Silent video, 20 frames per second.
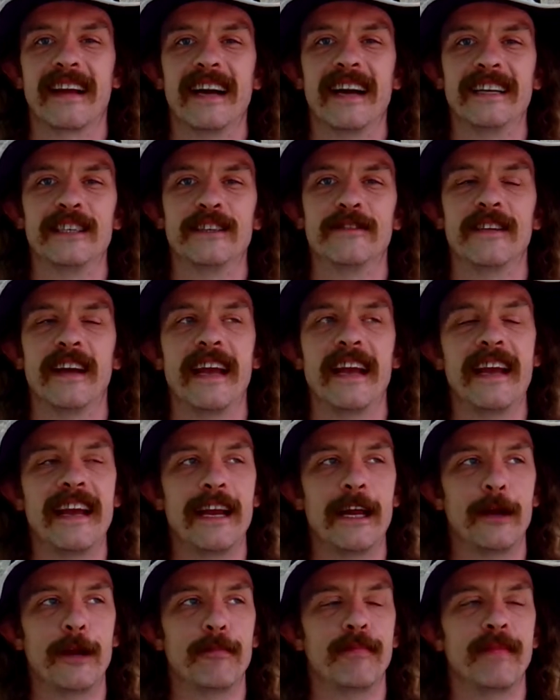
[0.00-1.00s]
kind of
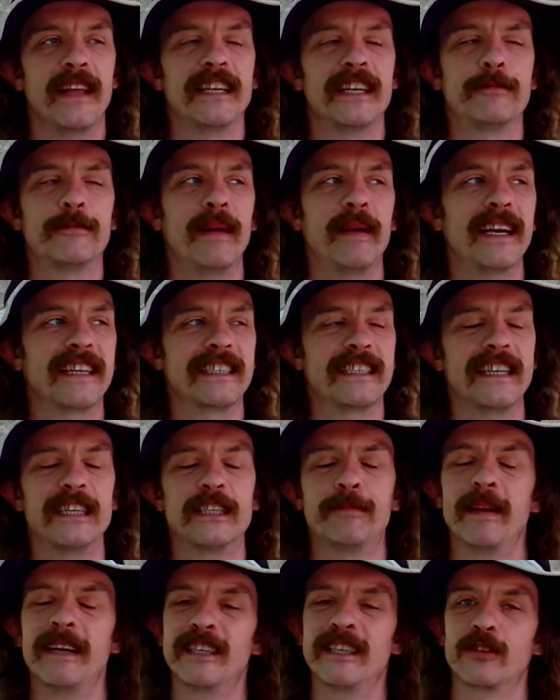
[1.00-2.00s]
a it's been
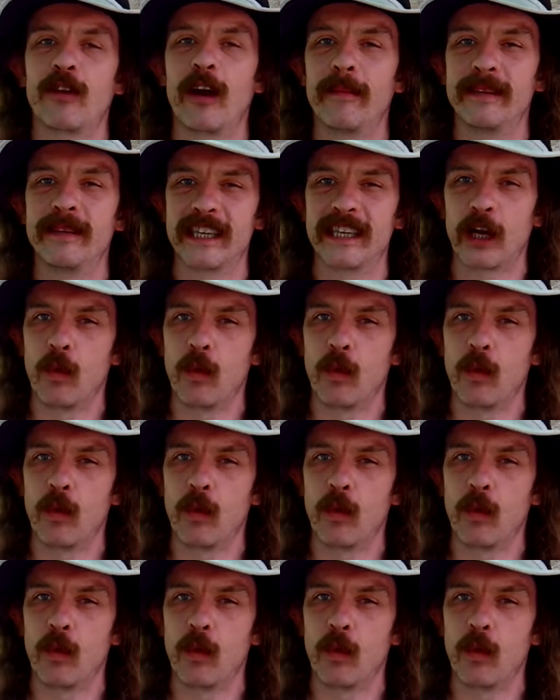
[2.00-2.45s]
it's been described